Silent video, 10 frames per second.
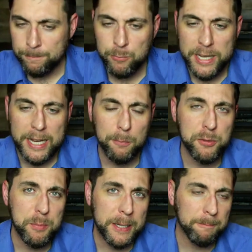He helps
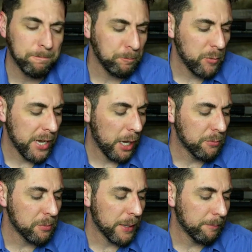me. He
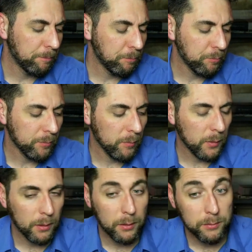helps me.
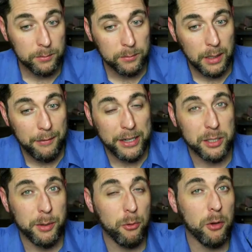I've actually
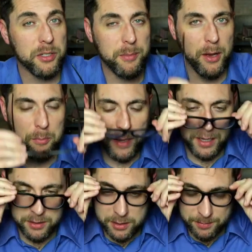been roasting my own
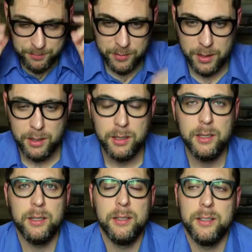beans.
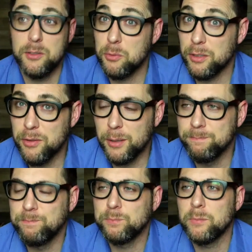It's really fun.
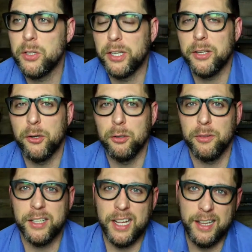You get your own, they're
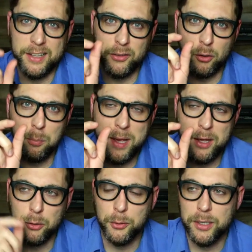kind of like these little
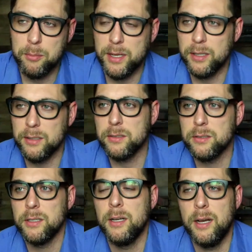pale green beans.
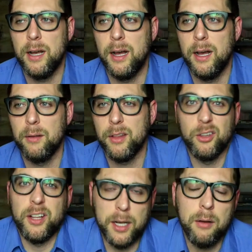Uh, they look
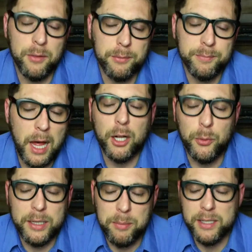like, they're not
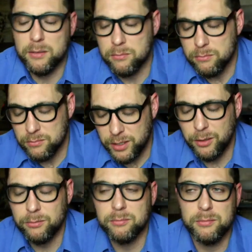green bean, you know,
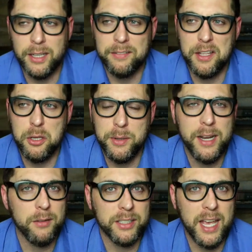like that you eat out of
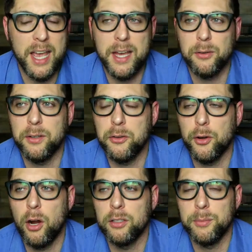a can or in your
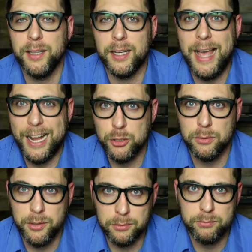garden, but like actual,
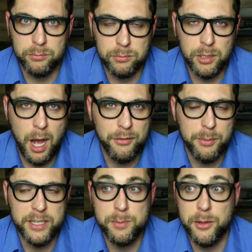they're coffee
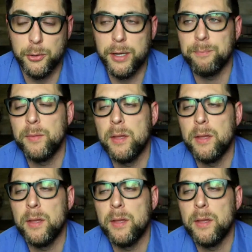beans, but they're green.